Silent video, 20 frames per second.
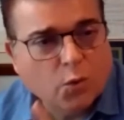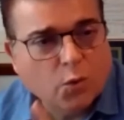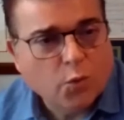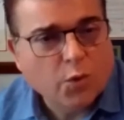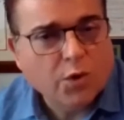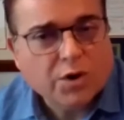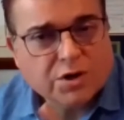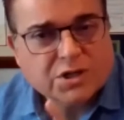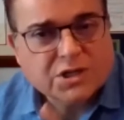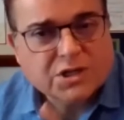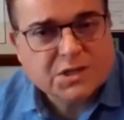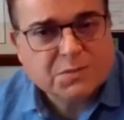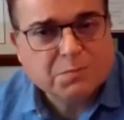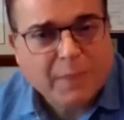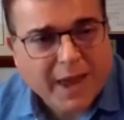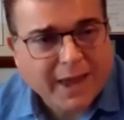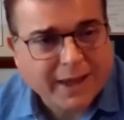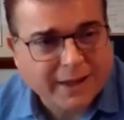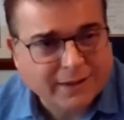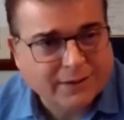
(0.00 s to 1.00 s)
were
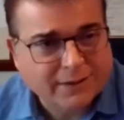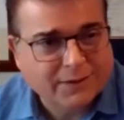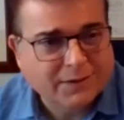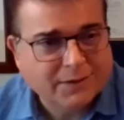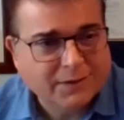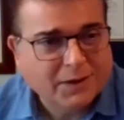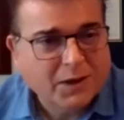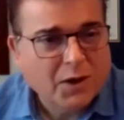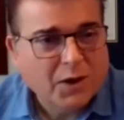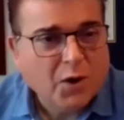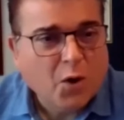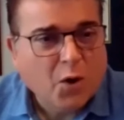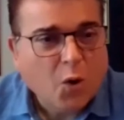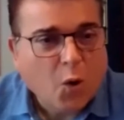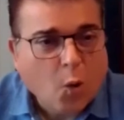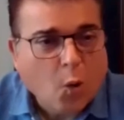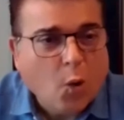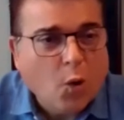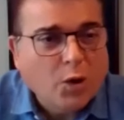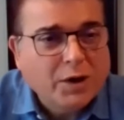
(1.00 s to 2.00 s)
spent
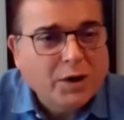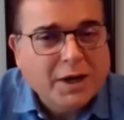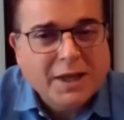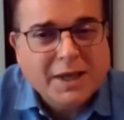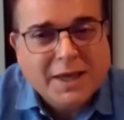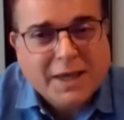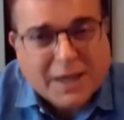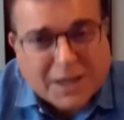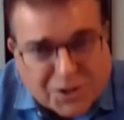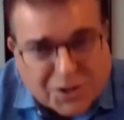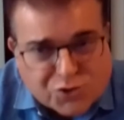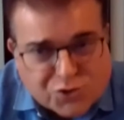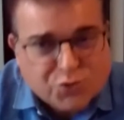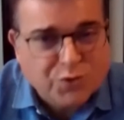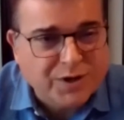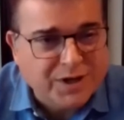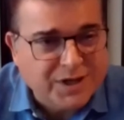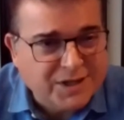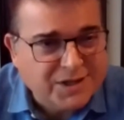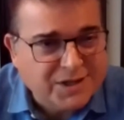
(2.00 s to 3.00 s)
on
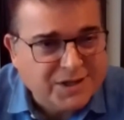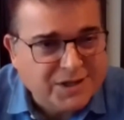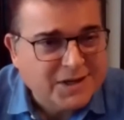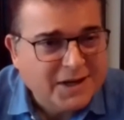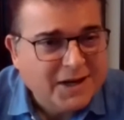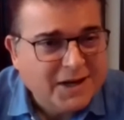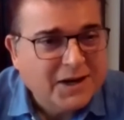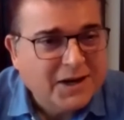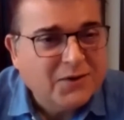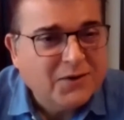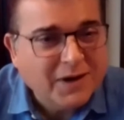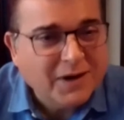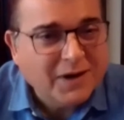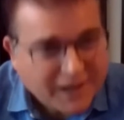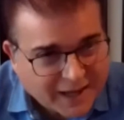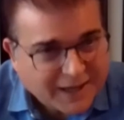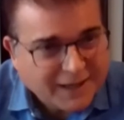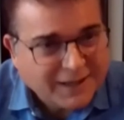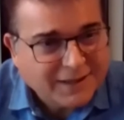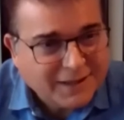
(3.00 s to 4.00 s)
injuries
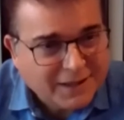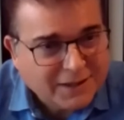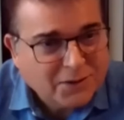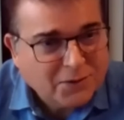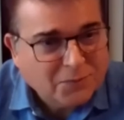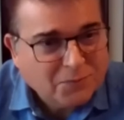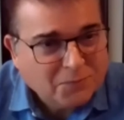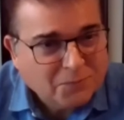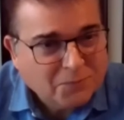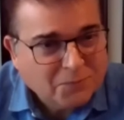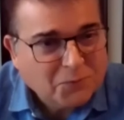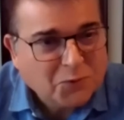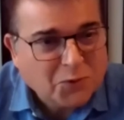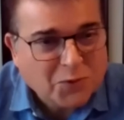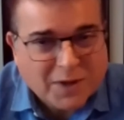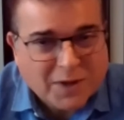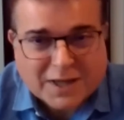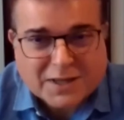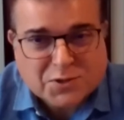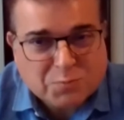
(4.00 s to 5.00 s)
related
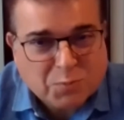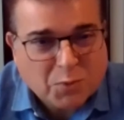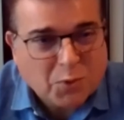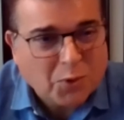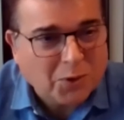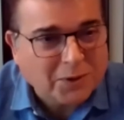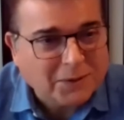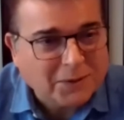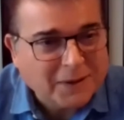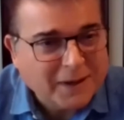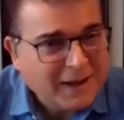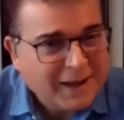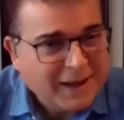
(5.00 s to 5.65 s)
to that sport.